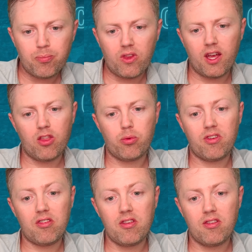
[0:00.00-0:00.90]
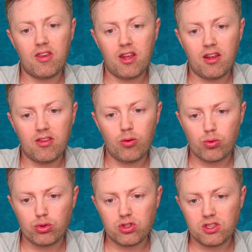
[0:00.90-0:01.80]
Uh, the resistance is
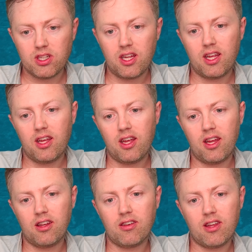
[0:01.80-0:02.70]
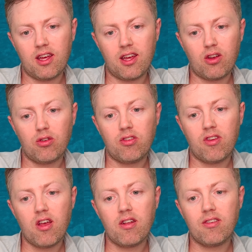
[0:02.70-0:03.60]
rooted in uh,
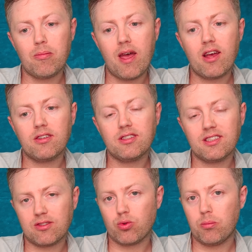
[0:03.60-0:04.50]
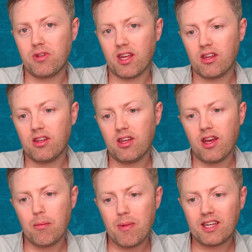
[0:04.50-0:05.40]
concerns about disrupting
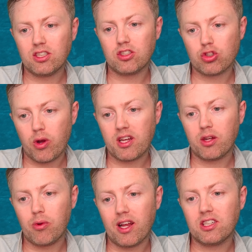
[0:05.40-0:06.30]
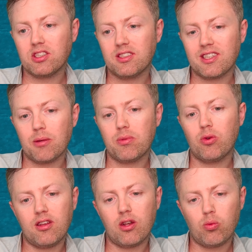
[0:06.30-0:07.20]
a major trading relationship,
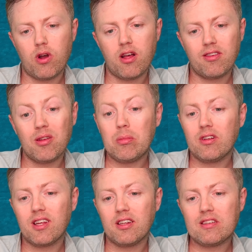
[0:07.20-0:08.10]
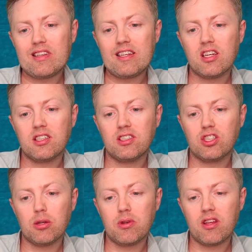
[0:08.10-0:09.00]
you know, while simultaneously hurting
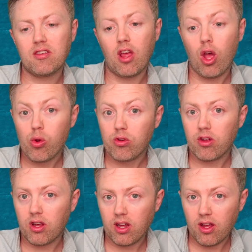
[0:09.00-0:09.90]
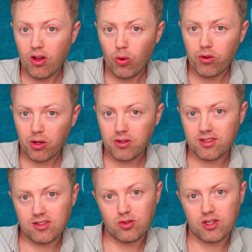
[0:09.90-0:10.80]
Germany's own auto
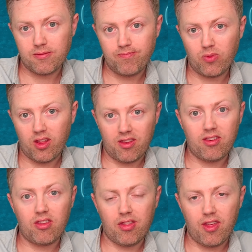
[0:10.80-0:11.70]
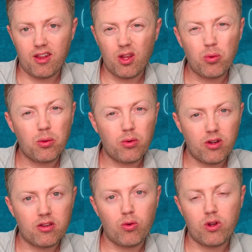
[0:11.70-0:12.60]
industry. This is a thing that we
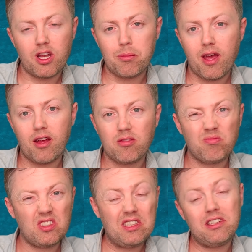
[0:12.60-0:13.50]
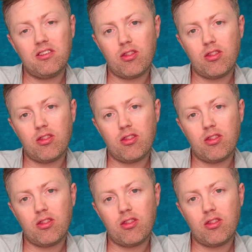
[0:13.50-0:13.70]
were talking about eh?